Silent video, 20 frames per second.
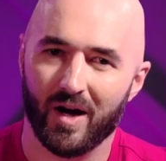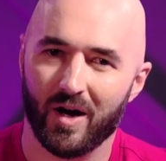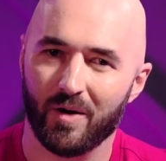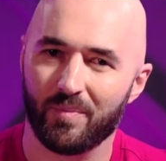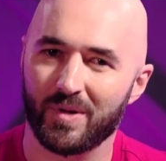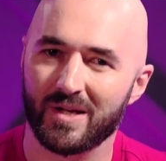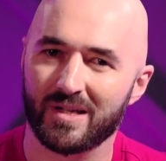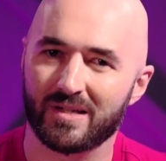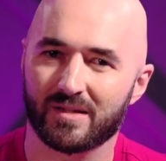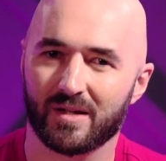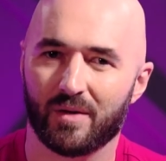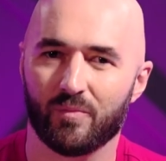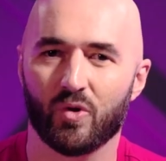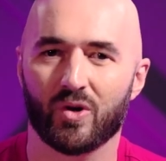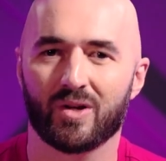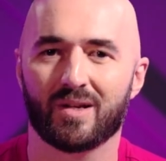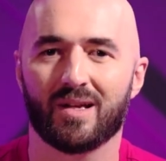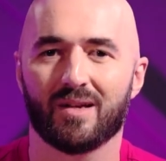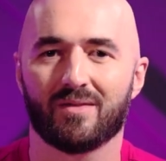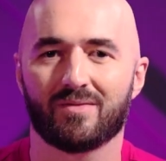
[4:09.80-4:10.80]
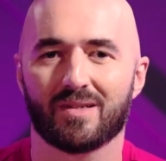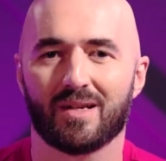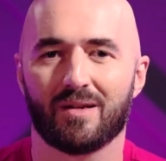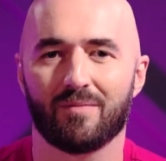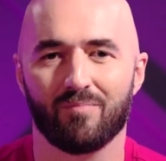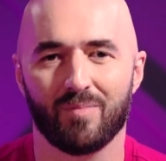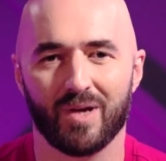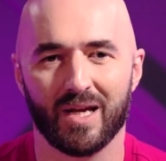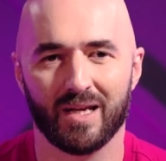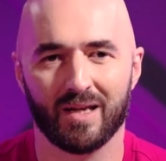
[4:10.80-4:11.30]
hoping someone gives it a
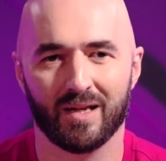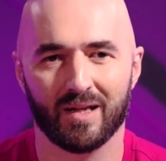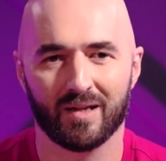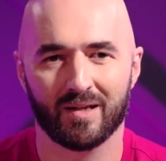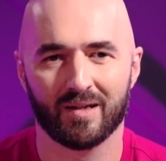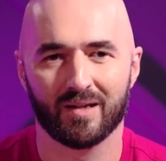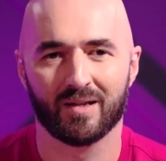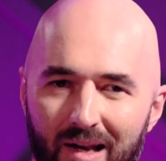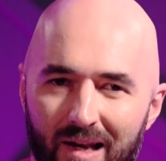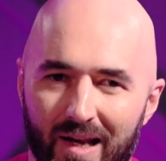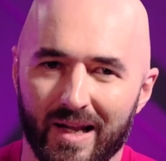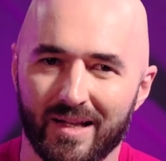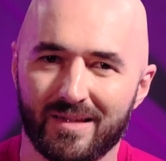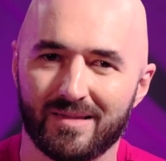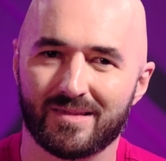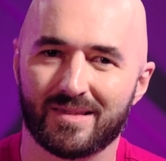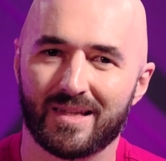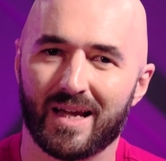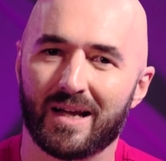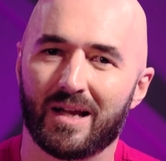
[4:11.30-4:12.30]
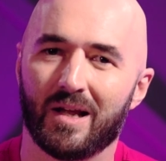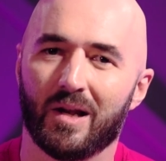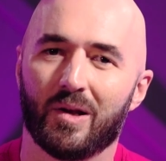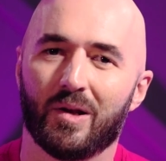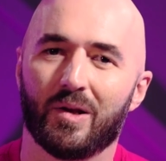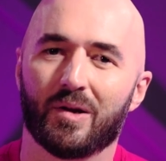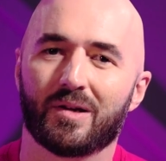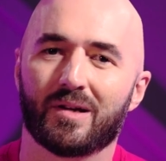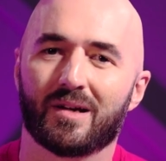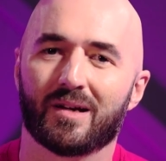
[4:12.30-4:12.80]
meaning. Let's take a
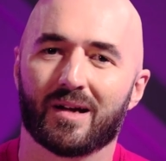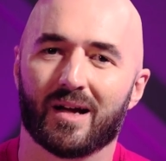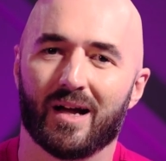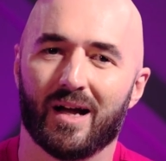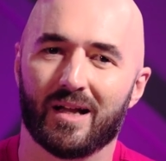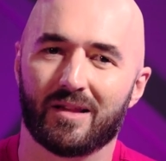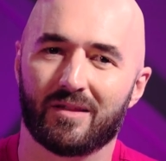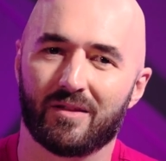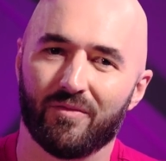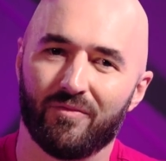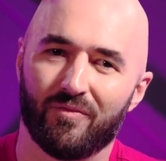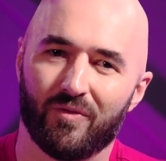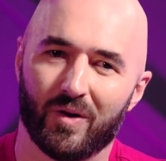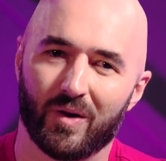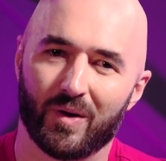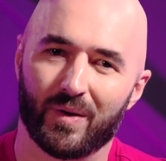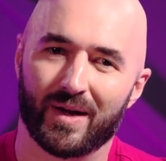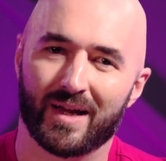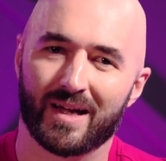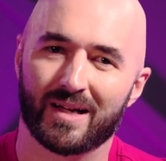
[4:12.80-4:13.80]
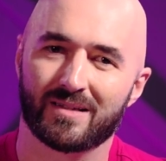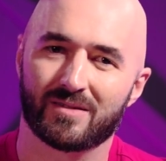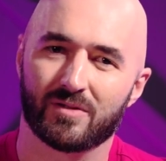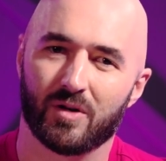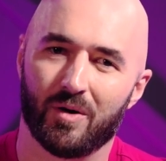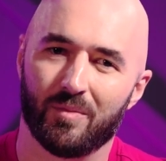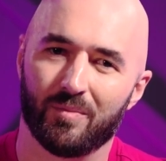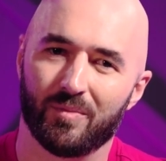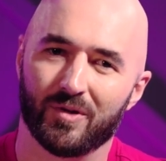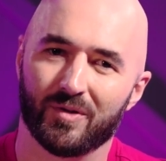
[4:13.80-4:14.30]
look at the following
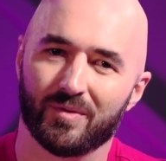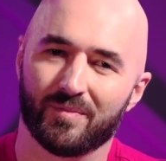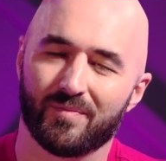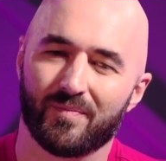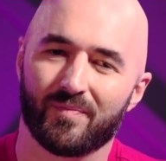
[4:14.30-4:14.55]
example.